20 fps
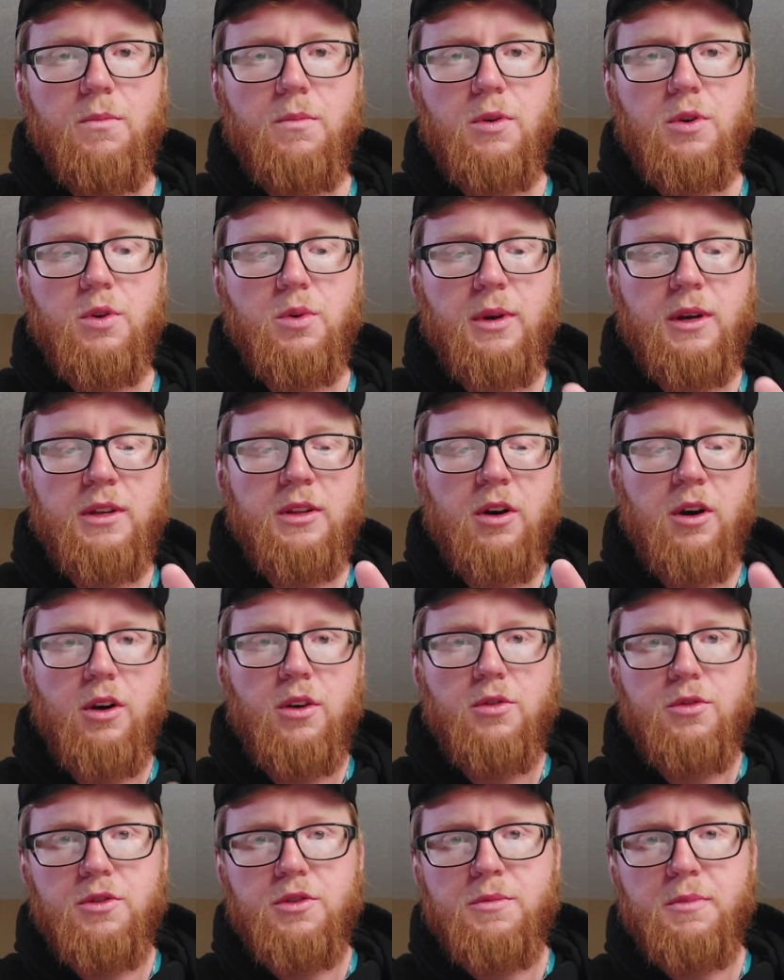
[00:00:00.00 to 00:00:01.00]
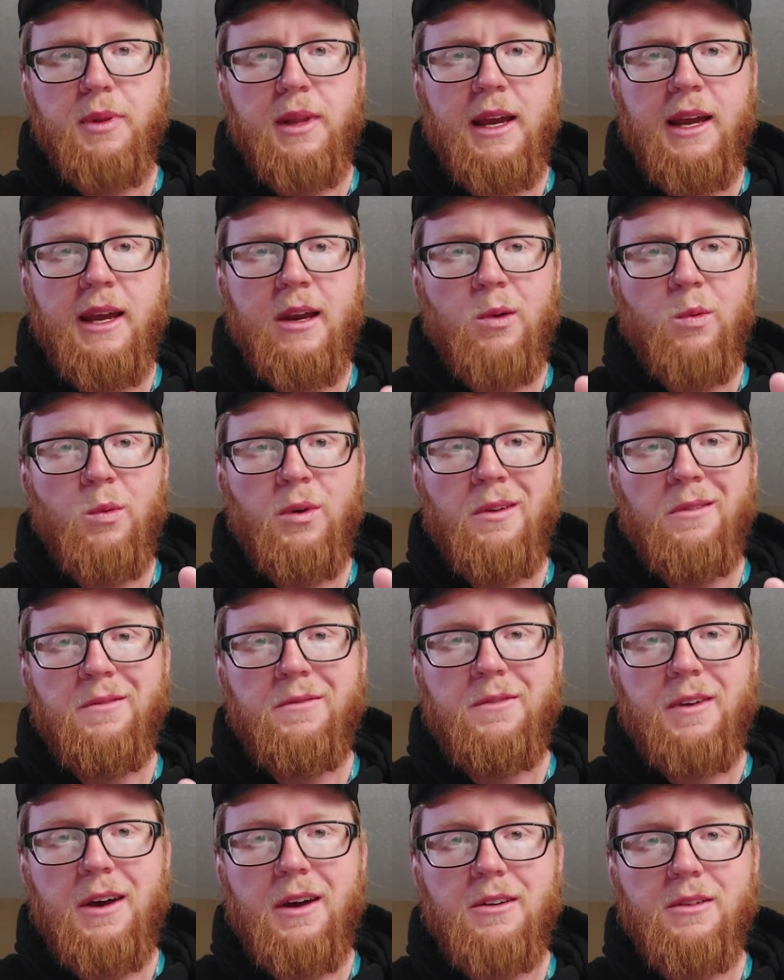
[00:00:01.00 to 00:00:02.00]
between the Aldrich Plan when it
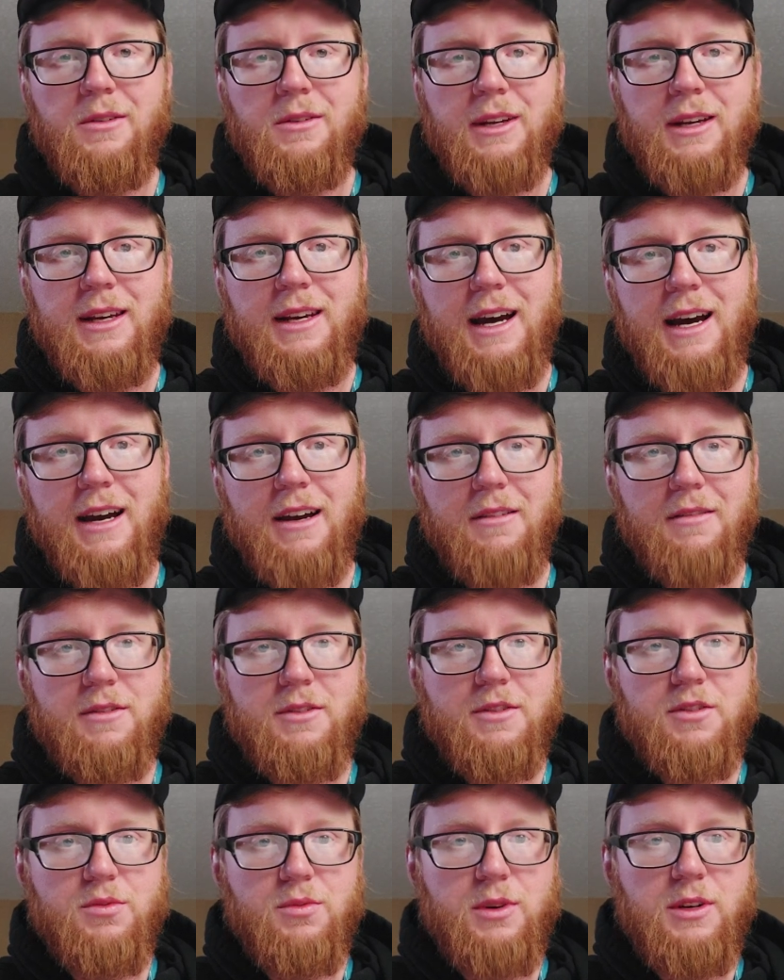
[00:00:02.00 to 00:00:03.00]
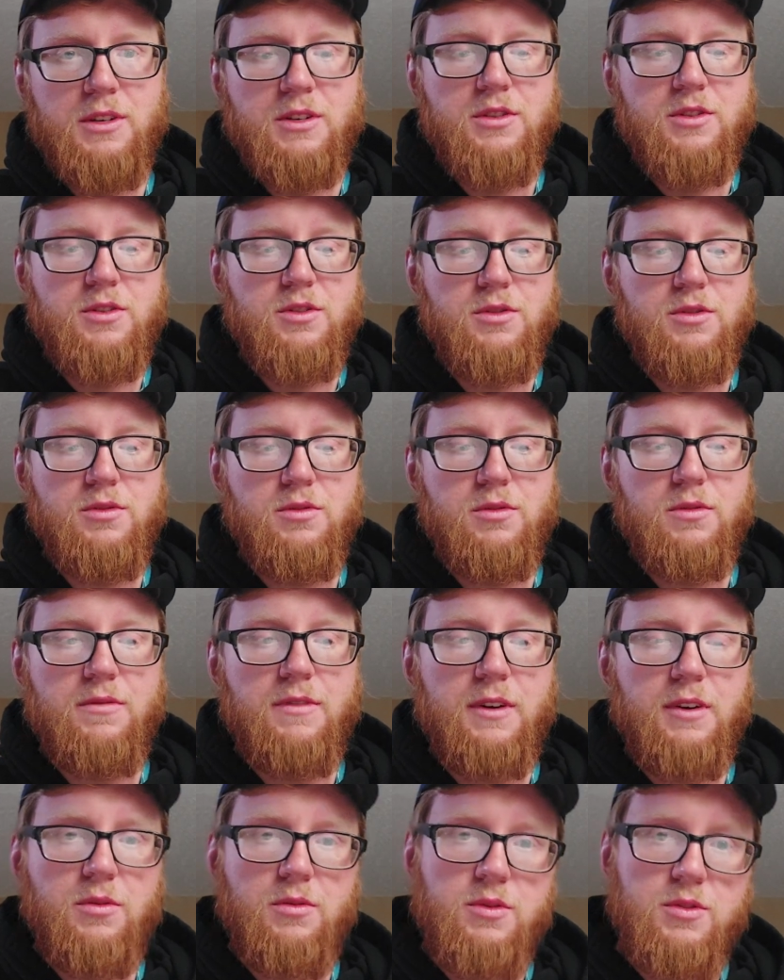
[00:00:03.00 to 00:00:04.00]
failed and kind of the switch to the
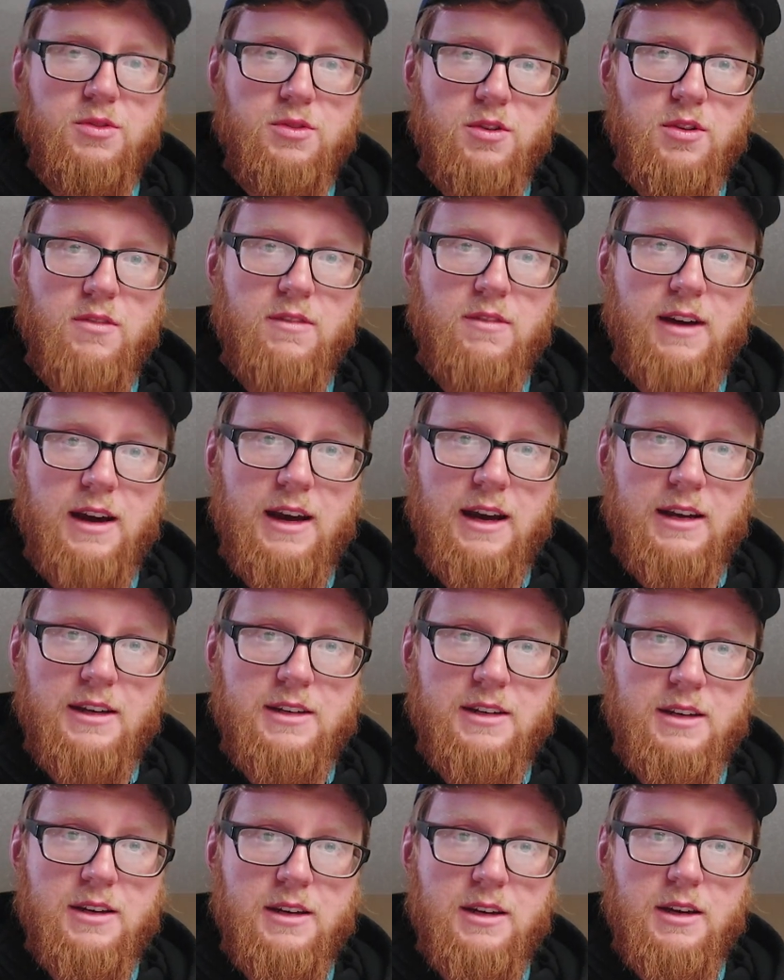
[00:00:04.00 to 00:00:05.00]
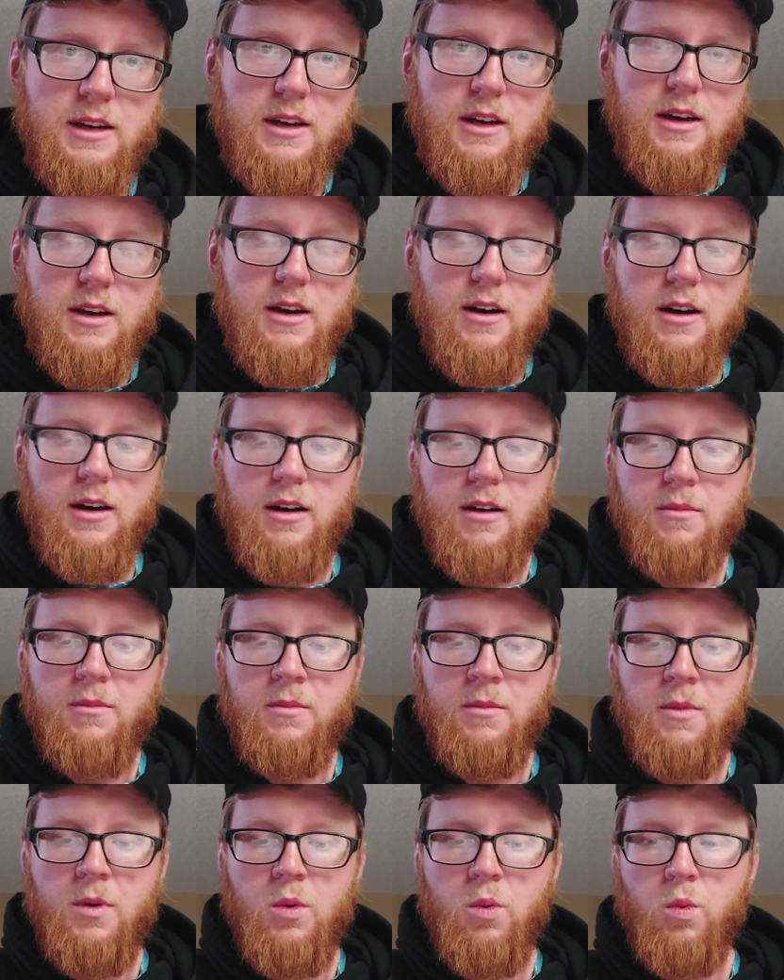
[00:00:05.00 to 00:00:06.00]
Federal Reserve Act
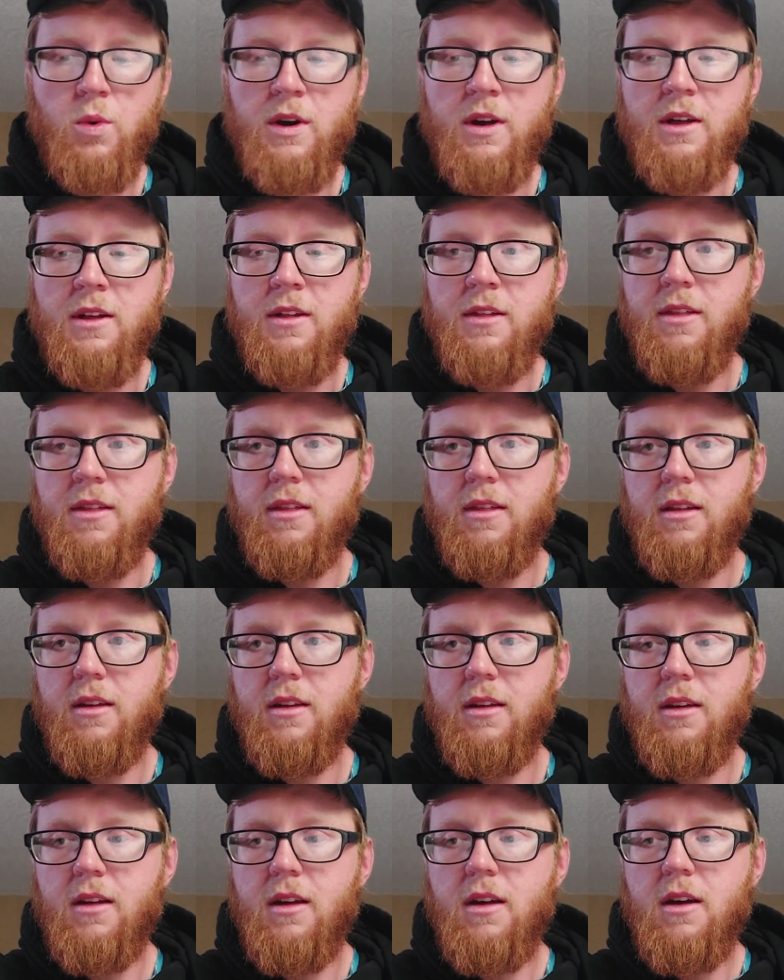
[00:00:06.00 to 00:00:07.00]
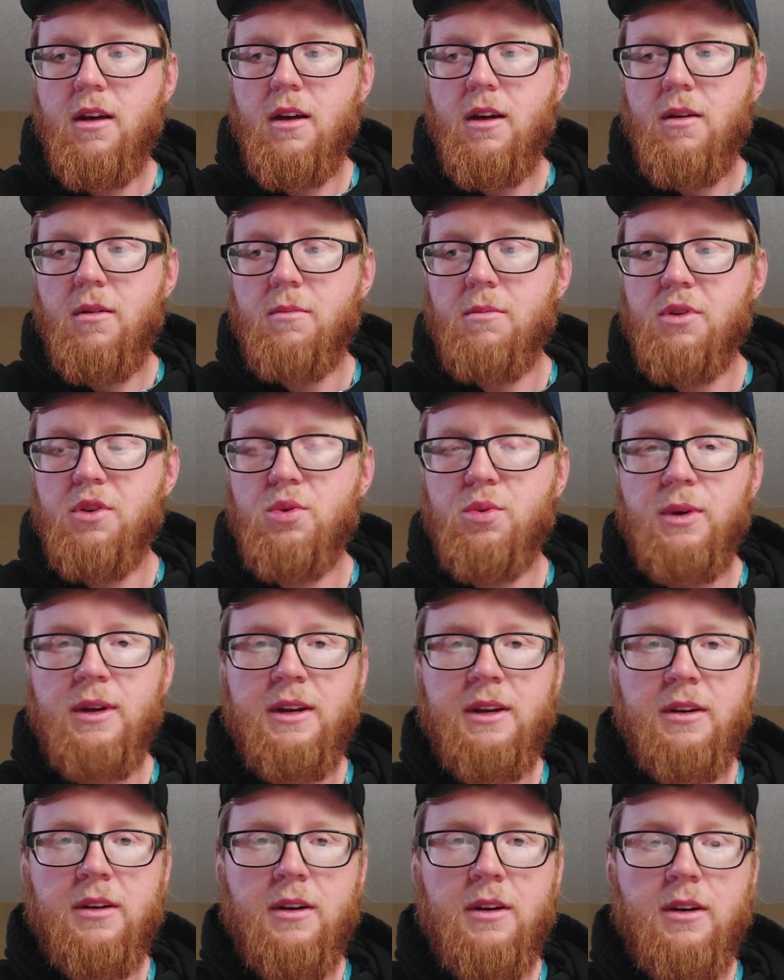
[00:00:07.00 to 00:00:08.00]
um, with
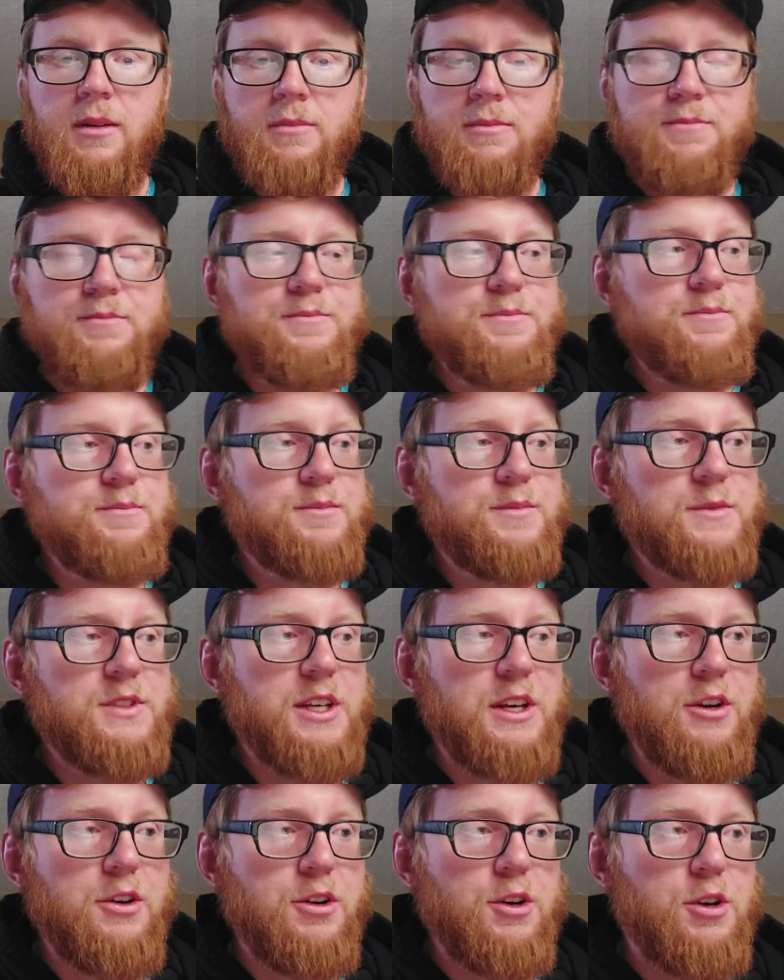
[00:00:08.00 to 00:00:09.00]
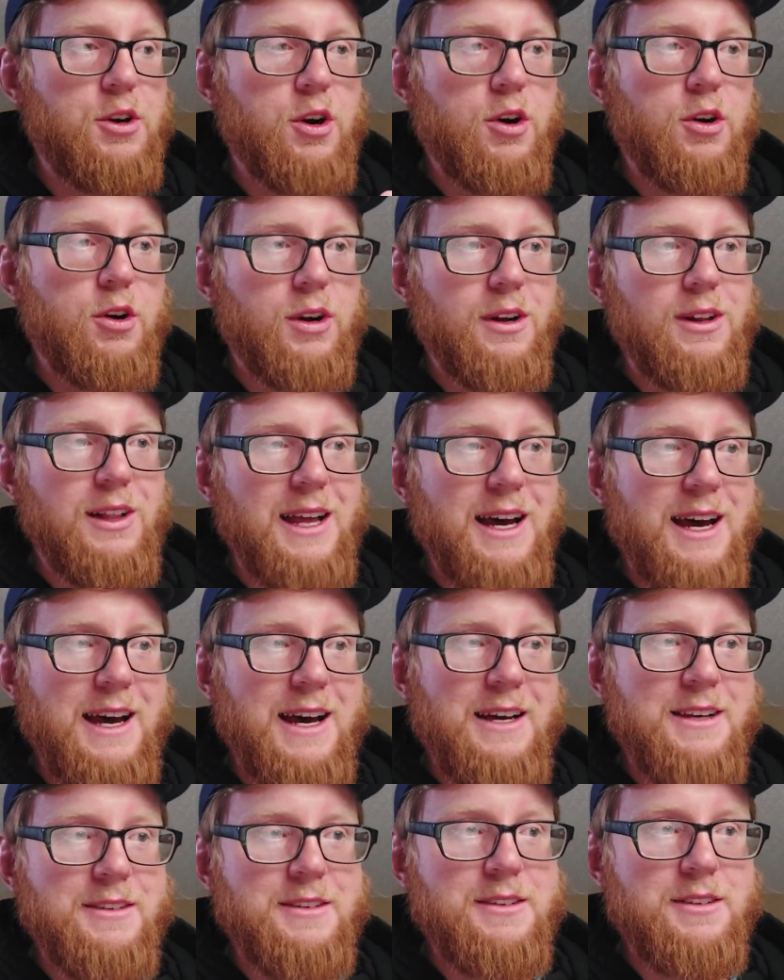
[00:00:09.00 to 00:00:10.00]
between uh, Senator Carter
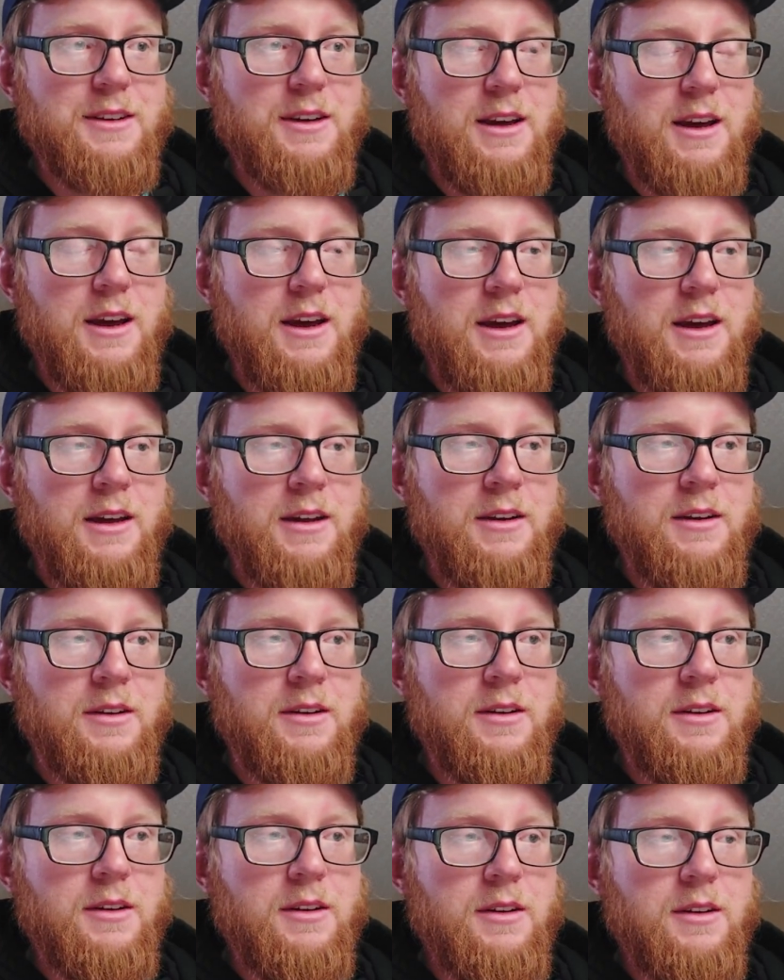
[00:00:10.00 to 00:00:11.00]
Glass and